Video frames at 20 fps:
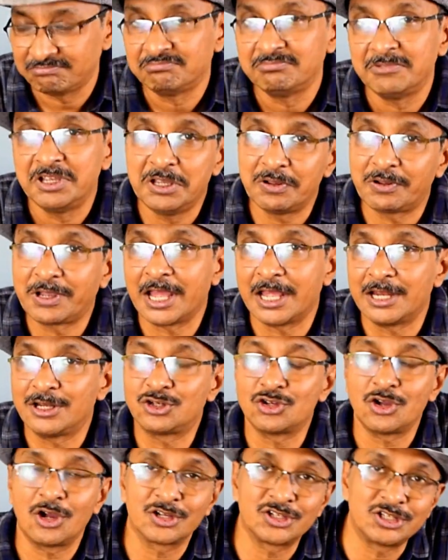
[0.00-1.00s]
you can
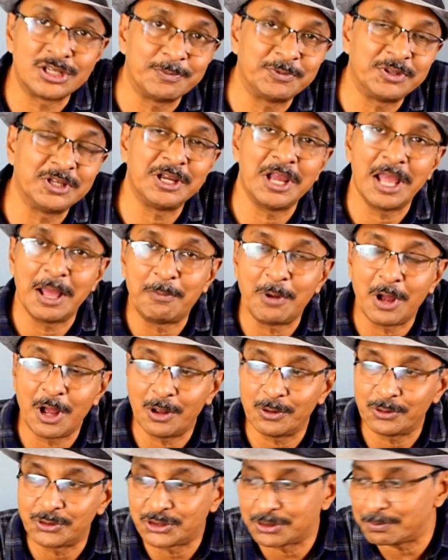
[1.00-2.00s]
talk something
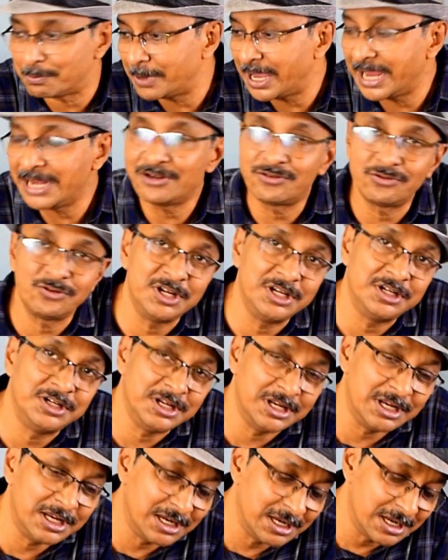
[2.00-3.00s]
about mind
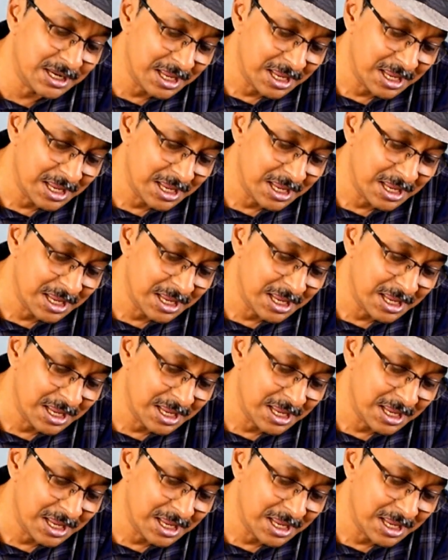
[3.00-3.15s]
reading,